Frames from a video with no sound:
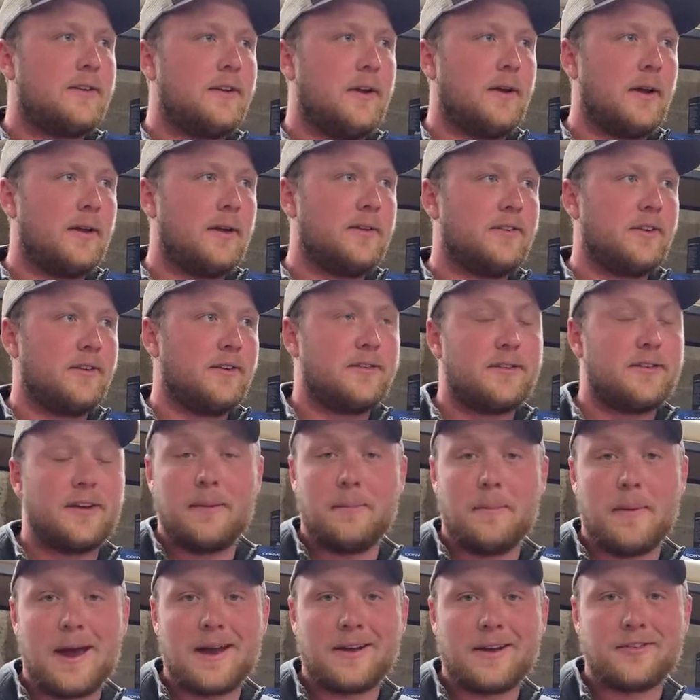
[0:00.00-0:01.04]
to, as they say,
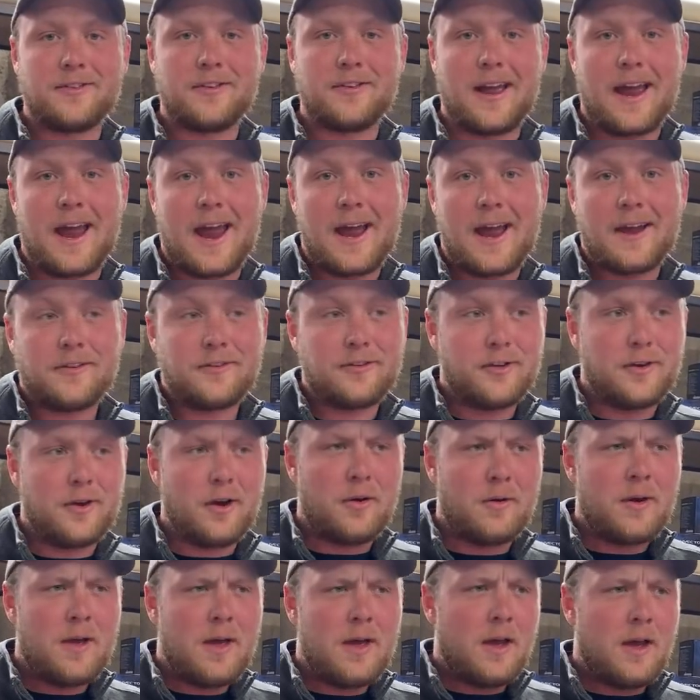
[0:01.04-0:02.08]
match the hatch, you
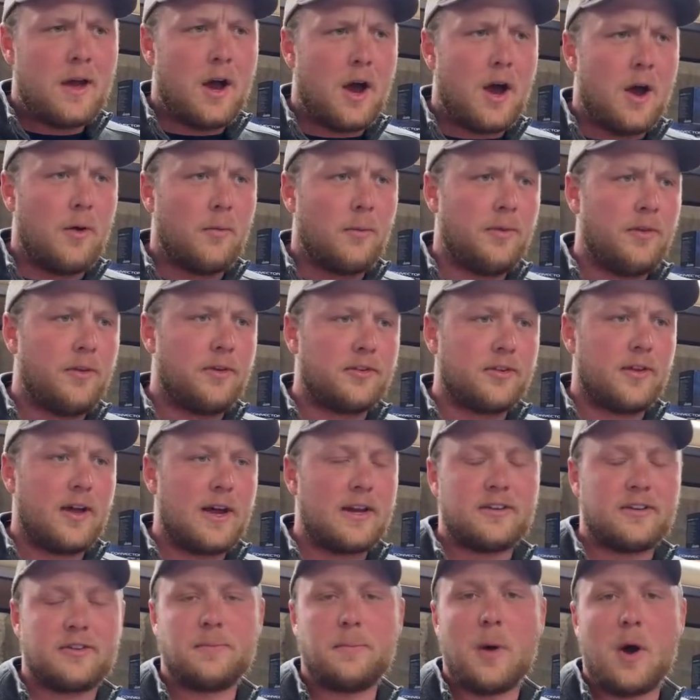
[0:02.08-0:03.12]
know? Uh, when there's a
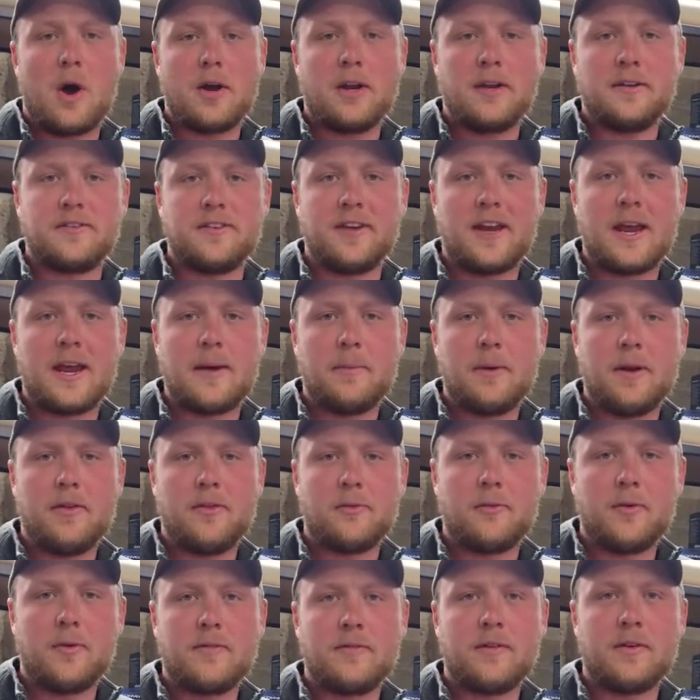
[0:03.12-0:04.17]
lot of spawning salmon in
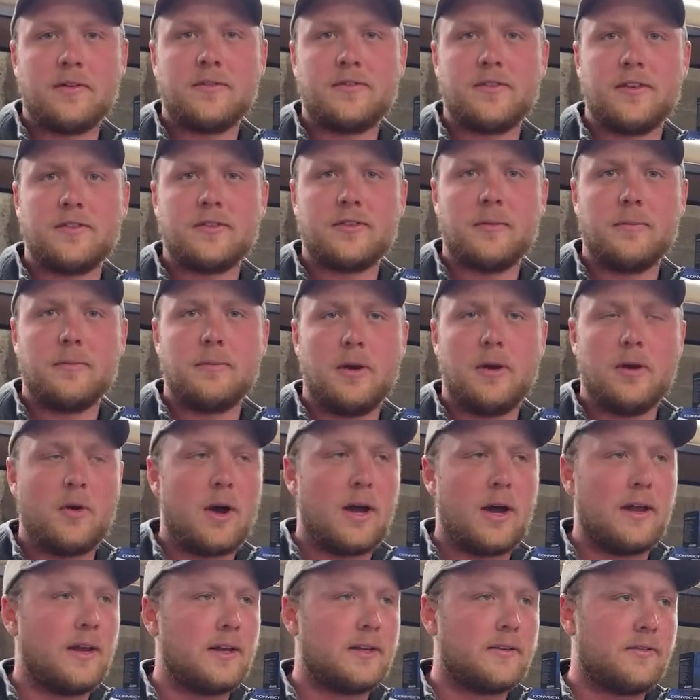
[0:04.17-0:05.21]
the river system, you know,
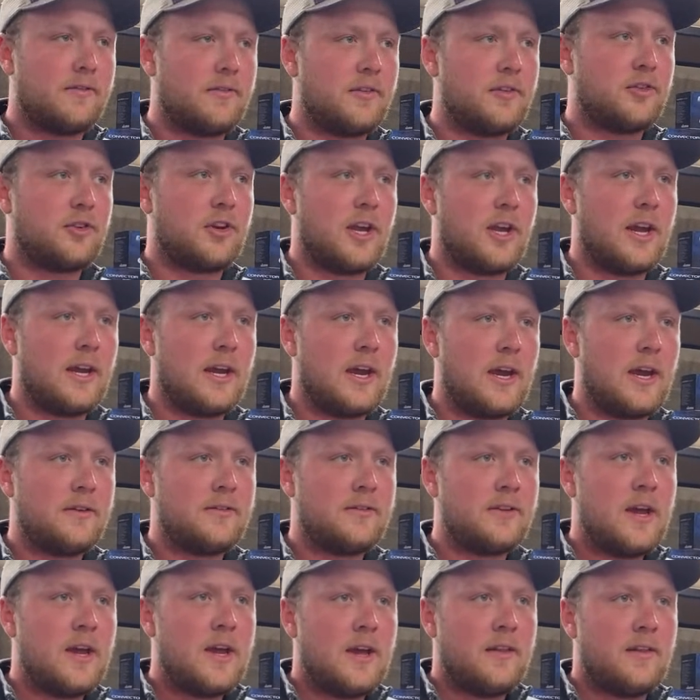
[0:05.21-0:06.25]
I like to fish king eggs.
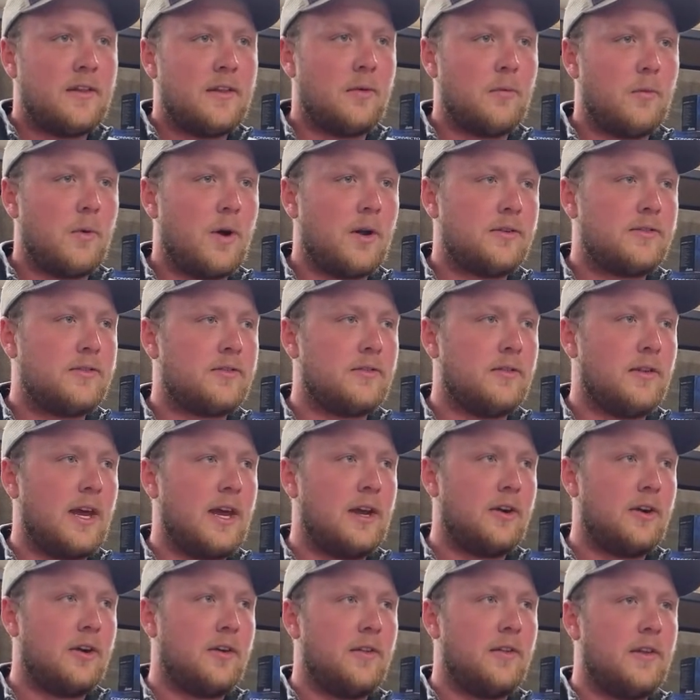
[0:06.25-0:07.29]
Then once
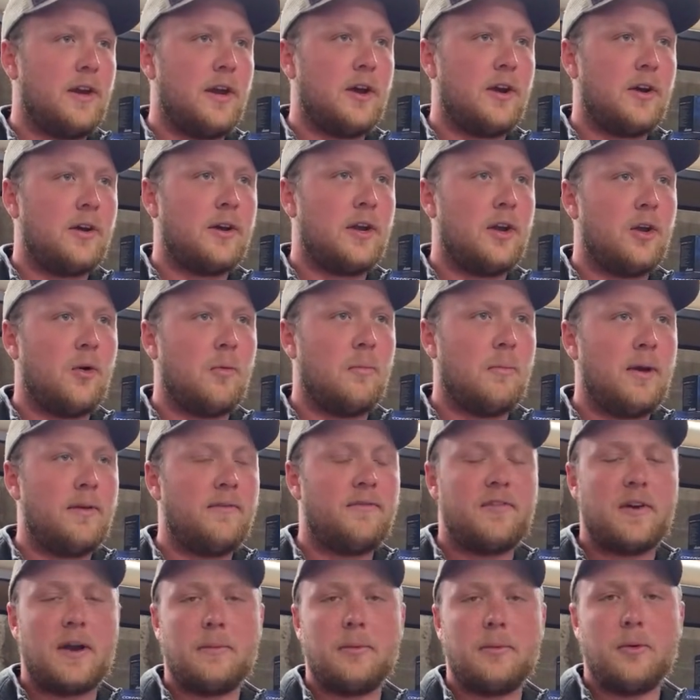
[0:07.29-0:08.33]
later in the year, you know,
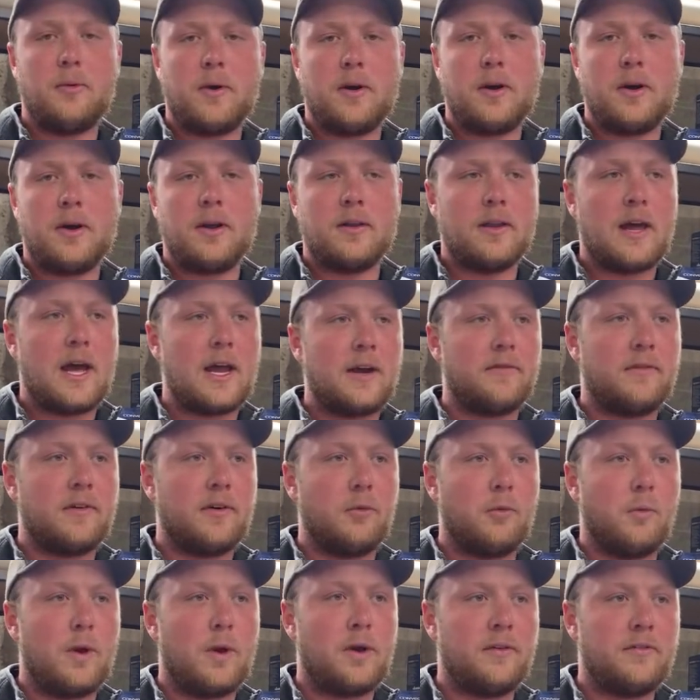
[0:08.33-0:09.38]
mid-February, a lot of our
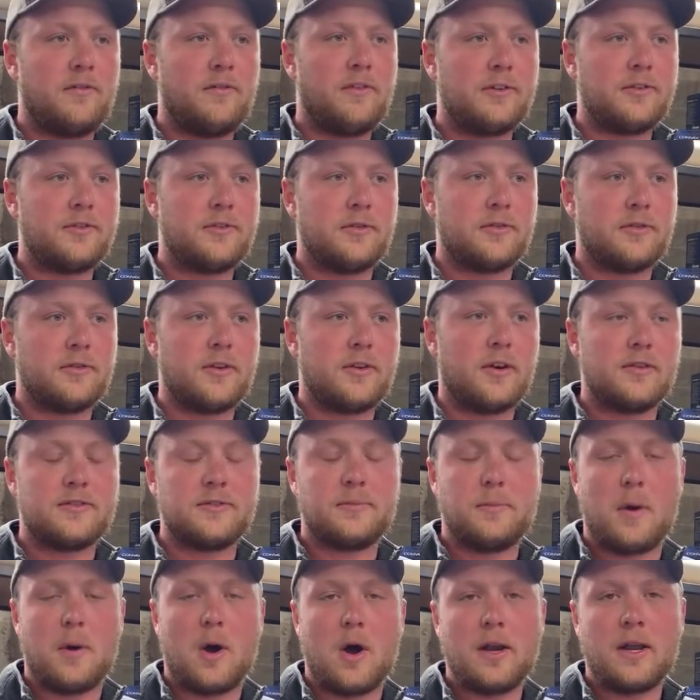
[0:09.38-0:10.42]
winter fish will start
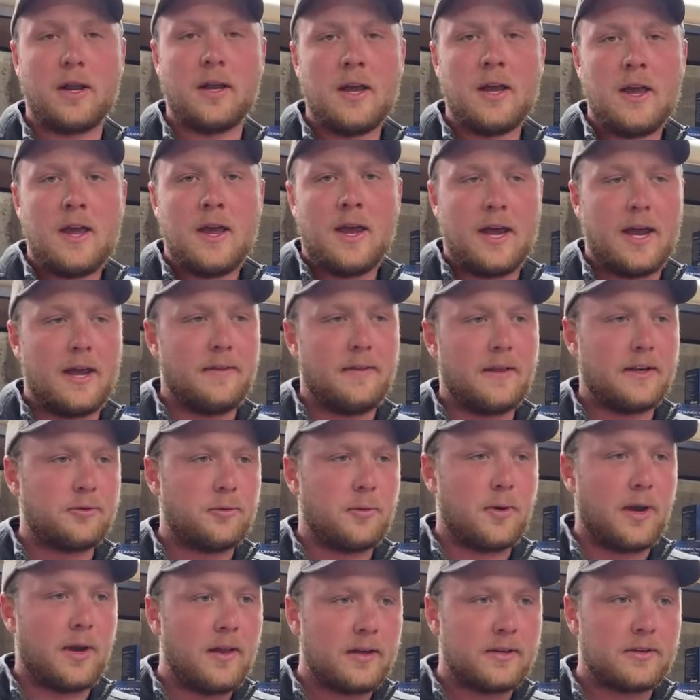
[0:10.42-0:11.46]
spawning, and that's
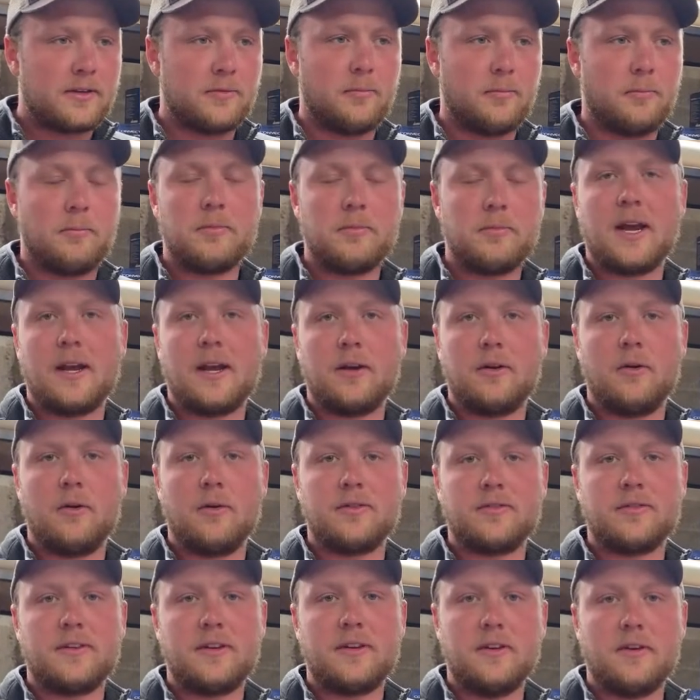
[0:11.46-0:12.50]
when I like to kind of go
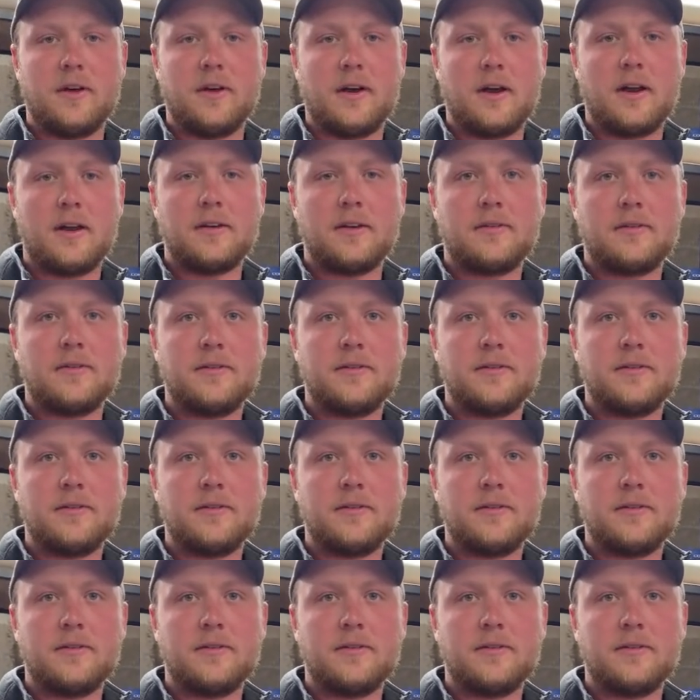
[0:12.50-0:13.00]
to steelhead eggs.